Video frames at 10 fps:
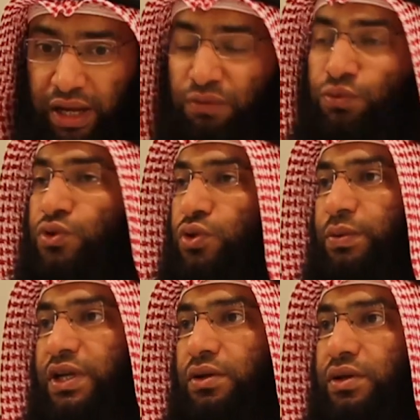have to
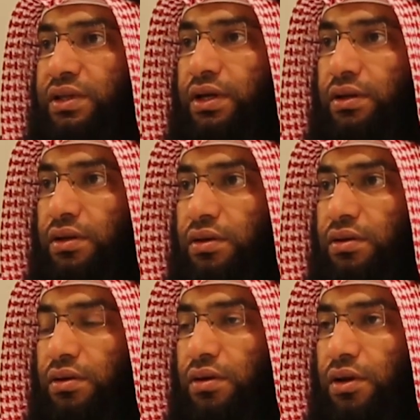stop eating and drinking.
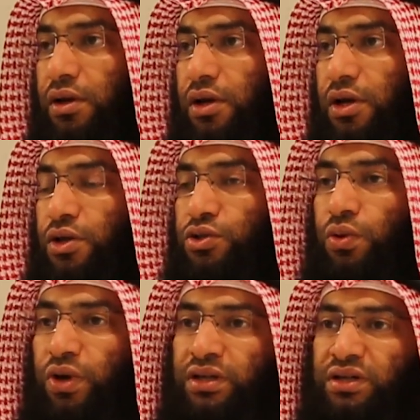Mm.
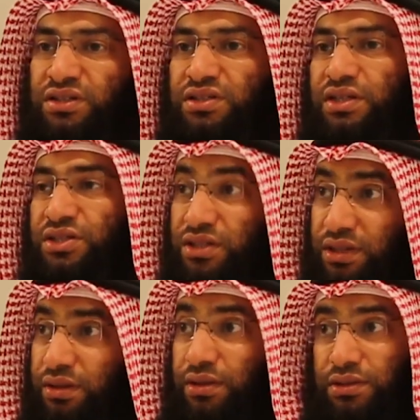So it, uh, it is a
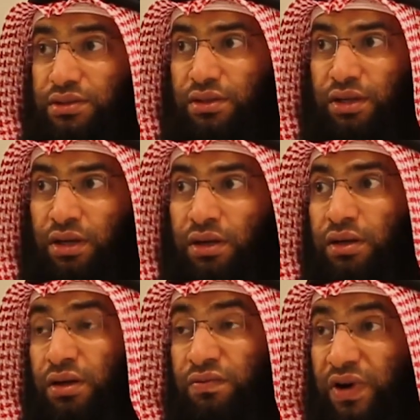serious
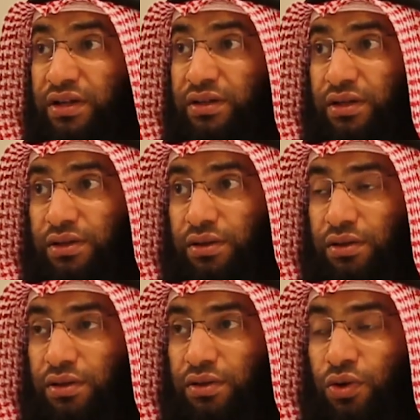uh, invalidator
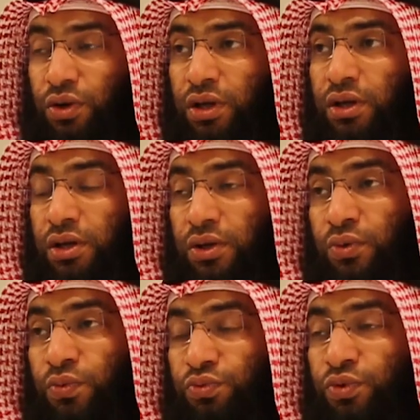mm.
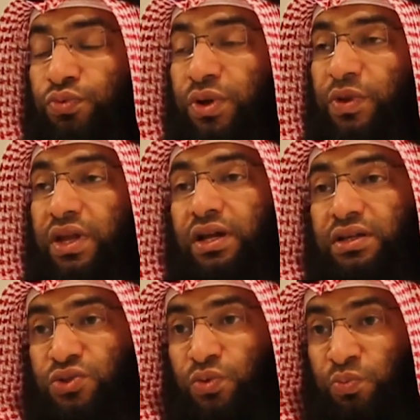uh, of, of,
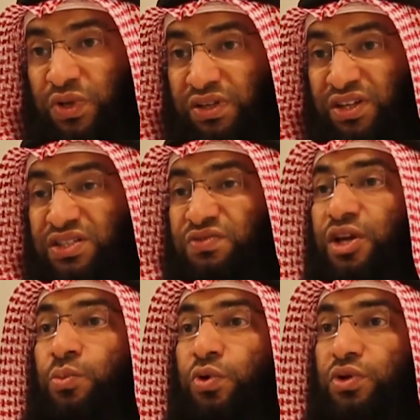Ramadan. So, but it is
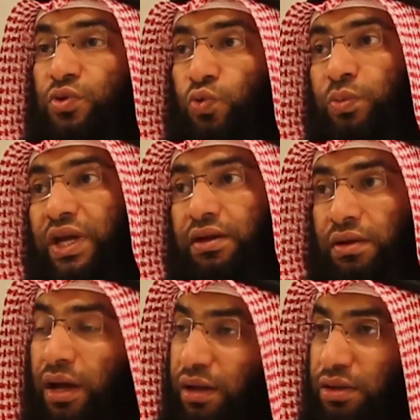very important to make
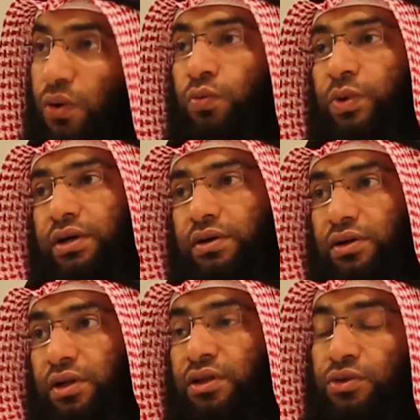tawbah,
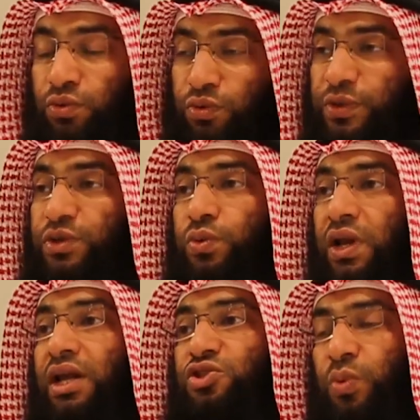to mm. repent to
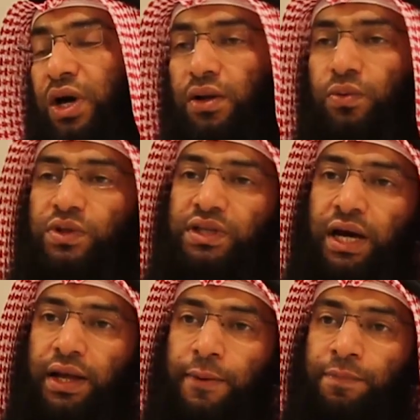Allah subhanahu wa
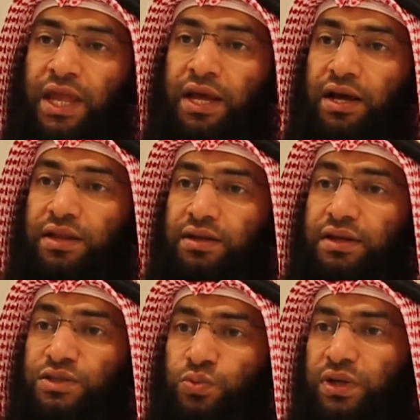ta'ala. The
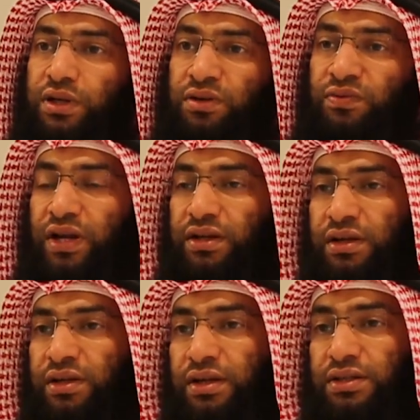next one,
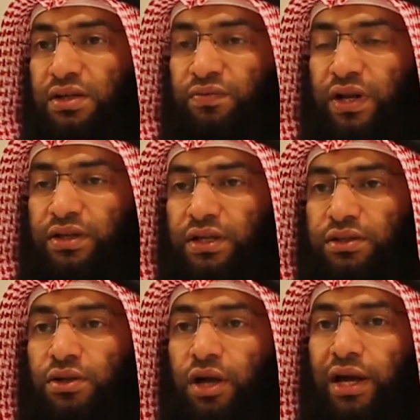invalid, the next
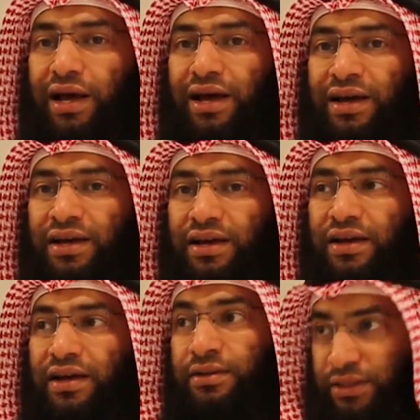invalidator, uh,
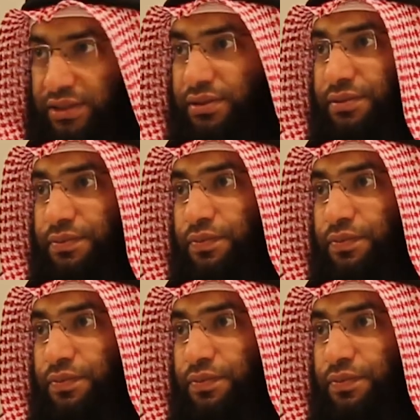yes. Yeah.